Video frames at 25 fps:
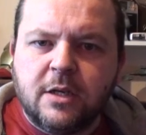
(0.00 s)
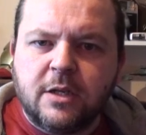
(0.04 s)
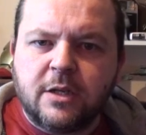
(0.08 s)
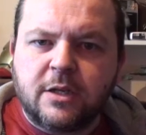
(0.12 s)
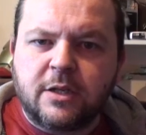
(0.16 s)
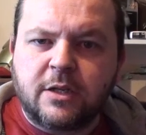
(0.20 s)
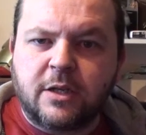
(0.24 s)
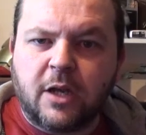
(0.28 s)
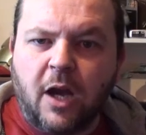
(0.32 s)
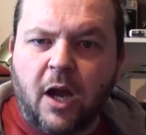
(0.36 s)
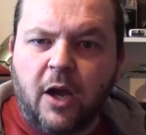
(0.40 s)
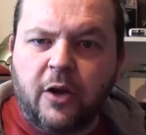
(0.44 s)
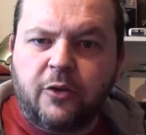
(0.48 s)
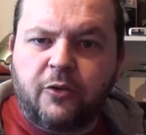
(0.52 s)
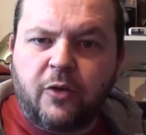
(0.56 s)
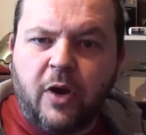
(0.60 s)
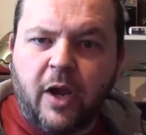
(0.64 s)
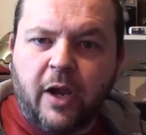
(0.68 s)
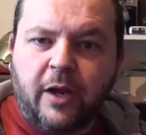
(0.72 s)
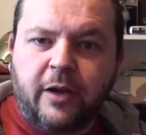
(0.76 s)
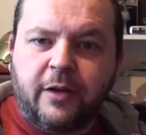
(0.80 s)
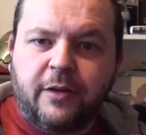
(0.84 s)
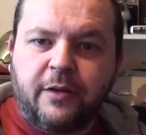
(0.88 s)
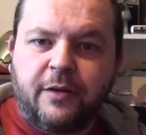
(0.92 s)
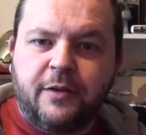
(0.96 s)
Star
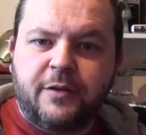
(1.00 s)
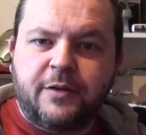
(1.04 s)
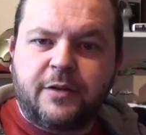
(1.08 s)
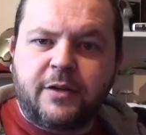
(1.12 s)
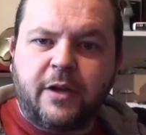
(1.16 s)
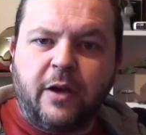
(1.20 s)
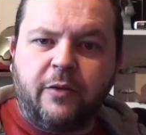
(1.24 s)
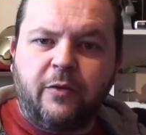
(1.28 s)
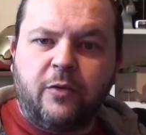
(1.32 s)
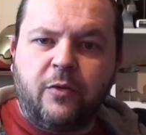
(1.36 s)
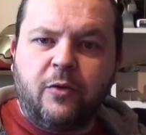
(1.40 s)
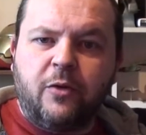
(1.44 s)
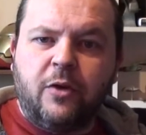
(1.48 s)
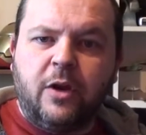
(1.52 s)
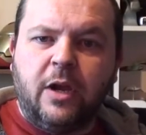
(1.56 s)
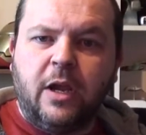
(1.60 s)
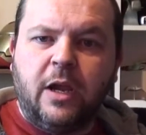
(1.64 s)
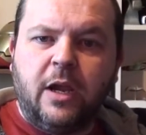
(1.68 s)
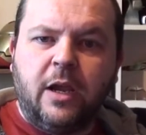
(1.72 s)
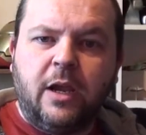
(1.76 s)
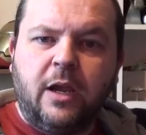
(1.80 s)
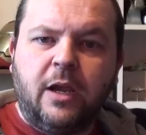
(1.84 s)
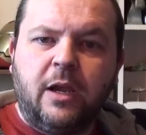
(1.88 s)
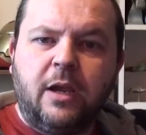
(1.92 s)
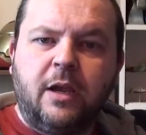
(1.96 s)
Trek Discovery.
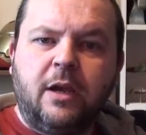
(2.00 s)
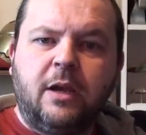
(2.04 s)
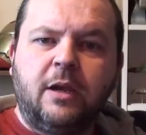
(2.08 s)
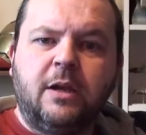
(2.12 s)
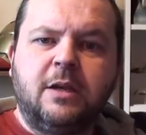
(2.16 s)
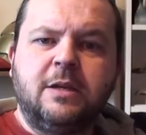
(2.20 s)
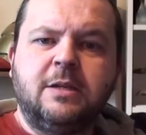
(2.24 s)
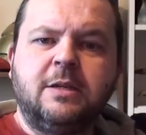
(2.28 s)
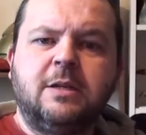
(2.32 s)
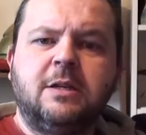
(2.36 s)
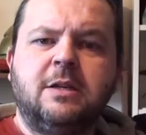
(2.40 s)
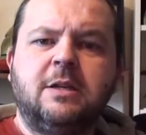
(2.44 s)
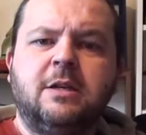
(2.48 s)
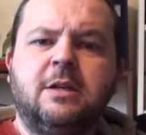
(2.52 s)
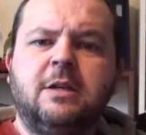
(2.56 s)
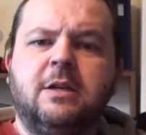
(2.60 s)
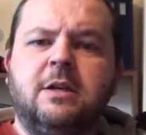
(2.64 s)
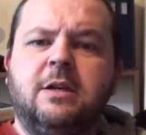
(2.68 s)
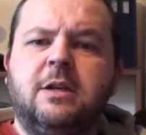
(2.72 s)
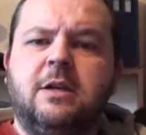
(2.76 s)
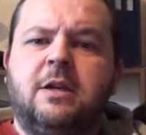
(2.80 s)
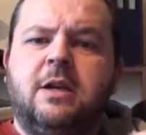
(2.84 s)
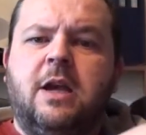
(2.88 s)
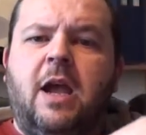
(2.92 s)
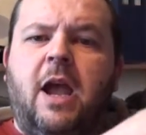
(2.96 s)

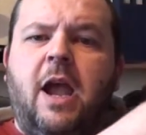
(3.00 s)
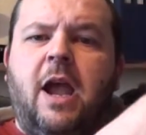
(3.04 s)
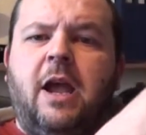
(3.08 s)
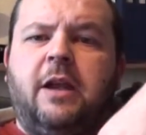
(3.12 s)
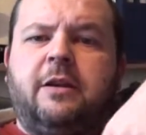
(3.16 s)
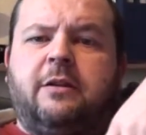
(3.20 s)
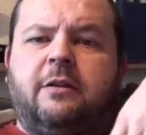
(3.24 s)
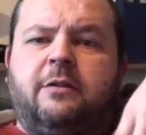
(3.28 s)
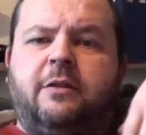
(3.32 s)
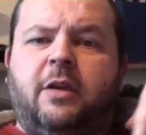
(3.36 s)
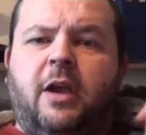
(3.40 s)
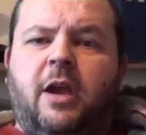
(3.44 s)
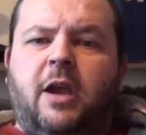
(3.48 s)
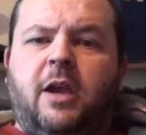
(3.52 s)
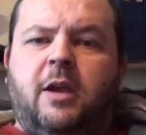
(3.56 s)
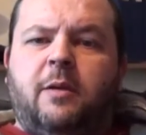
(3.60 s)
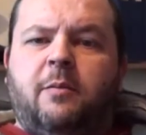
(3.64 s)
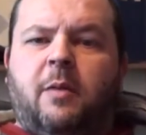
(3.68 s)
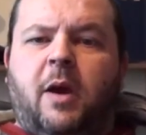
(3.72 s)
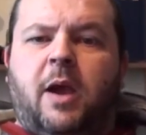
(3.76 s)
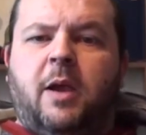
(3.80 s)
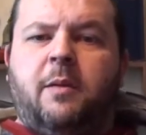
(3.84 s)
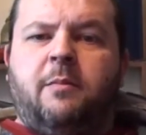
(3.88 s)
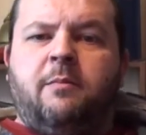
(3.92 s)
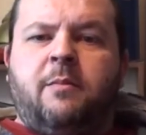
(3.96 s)
Entertain
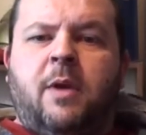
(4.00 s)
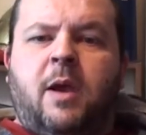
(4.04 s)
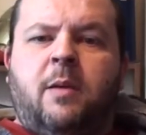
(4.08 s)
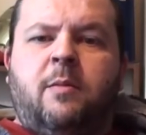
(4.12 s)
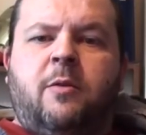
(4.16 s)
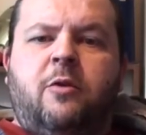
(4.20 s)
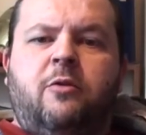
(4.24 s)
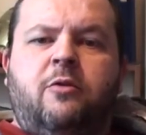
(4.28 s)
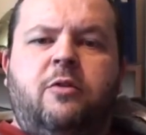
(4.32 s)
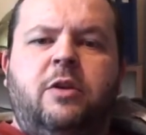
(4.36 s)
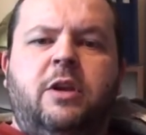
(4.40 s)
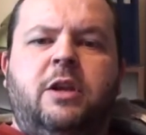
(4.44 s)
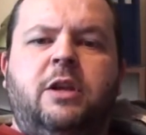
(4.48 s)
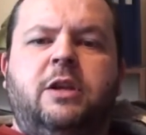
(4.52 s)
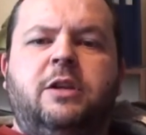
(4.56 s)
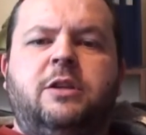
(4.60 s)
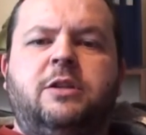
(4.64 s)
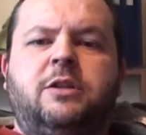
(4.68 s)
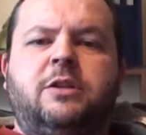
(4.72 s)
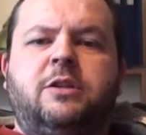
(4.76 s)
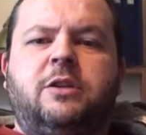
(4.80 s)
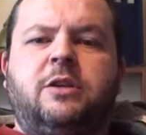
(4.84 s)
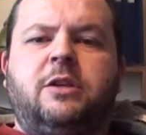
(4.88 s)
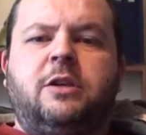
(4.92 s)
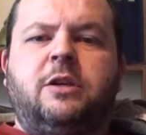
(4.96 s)
my
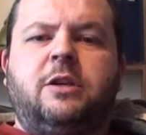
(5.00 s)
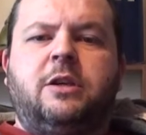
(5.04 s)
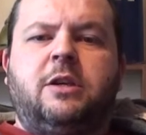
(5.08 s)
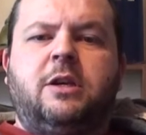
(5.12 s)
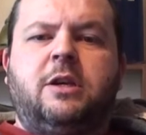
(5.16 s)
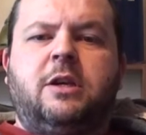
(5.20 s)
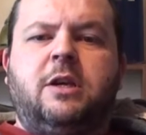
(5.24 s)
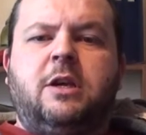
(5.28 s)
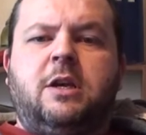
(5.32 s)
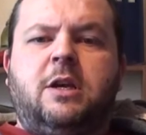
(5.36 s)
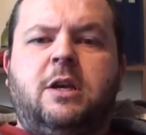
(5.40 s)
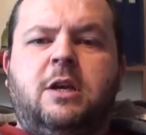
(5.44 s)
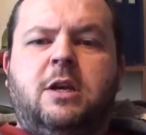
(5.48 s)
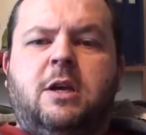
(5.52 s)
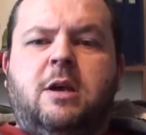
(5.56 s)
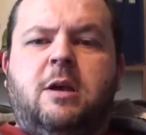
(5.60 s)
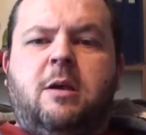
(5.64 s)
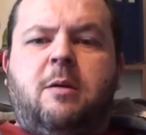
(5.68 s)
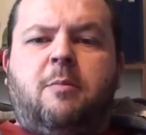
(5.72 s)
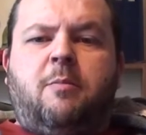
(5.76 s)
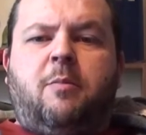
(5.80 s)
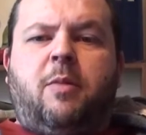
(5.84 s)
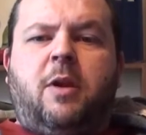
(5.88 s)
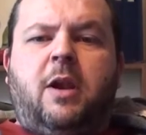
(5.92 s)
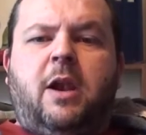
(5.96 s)
memories.
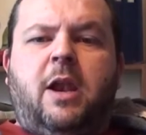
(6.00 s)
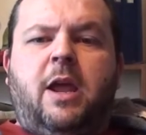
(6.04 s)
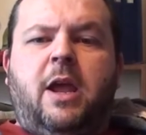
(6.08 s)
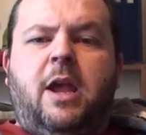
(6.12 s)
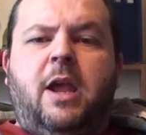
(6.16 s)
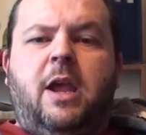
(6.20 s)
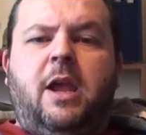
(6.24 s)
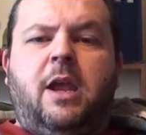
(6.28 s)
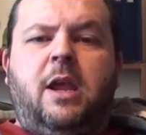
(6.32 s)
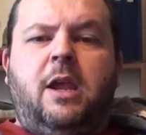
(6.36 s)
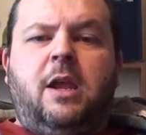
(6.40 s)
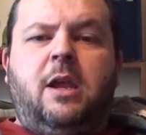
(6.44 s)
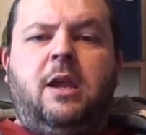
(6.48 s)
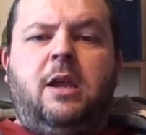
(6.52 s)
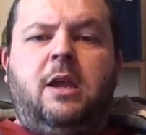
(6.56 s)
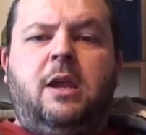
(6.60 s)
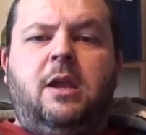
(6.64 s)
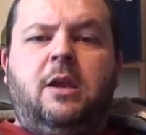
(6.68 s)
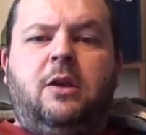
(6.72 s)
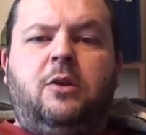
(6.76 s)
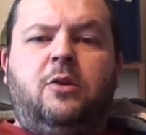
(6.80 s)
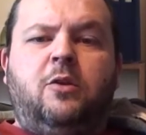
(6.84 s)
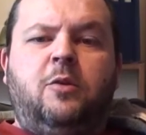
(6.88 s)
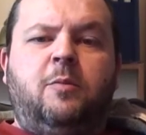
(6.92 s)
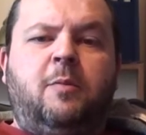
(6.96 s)

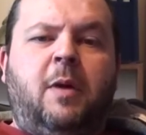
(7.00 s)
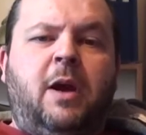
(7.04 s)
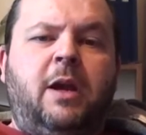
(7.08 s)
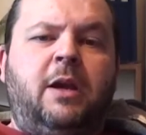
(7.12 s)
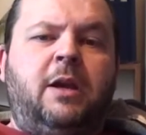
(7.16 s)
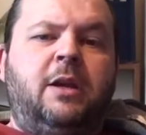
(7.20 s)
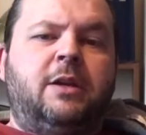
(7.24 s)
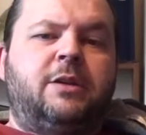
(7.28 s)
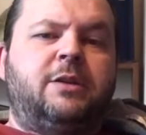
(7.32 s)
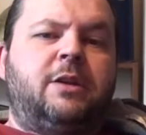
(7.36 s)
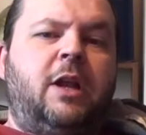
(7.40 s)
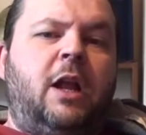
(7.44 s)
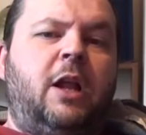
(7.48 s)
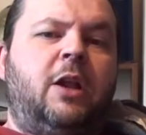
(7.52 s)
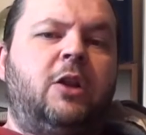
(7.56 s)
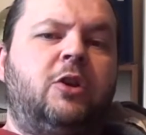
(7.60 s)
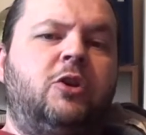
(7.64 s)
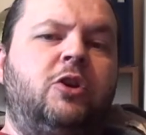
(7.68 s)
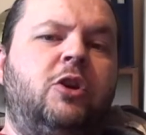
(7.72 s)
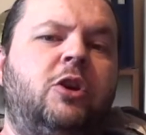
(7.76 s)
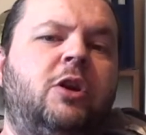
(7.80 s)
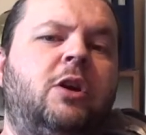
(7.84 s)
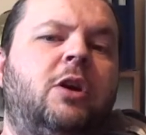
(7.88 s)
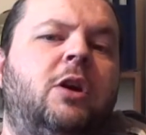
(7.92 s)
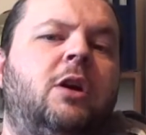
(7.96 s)
Play to my
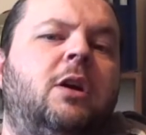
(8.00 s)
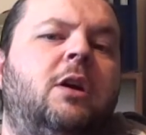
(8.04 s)
nostalgia.